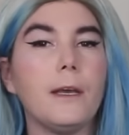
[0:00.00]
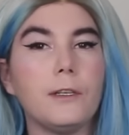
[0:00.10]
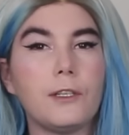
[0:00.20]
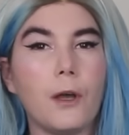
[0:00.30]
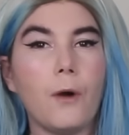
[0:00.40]

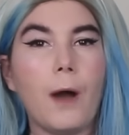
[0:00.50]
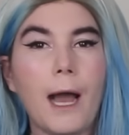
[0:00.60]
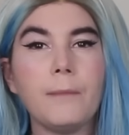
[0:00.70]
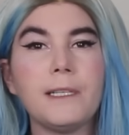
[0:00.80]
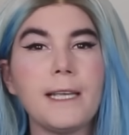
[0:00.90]
So
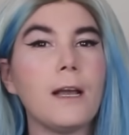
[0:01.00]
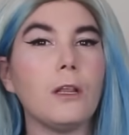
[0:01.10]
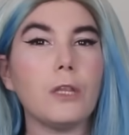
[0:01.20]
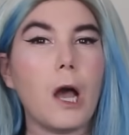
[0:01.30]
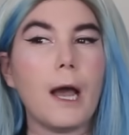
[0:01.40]
I'm seeing
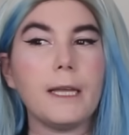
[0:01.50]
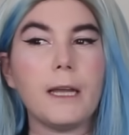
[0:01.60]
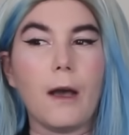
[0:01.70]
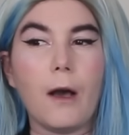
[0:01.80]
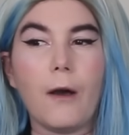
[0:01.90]
a
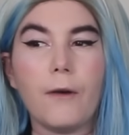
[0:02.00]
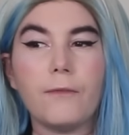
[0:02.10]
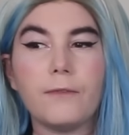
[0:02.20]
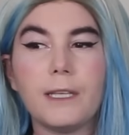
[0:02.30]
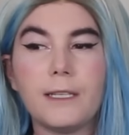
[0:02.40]
lot of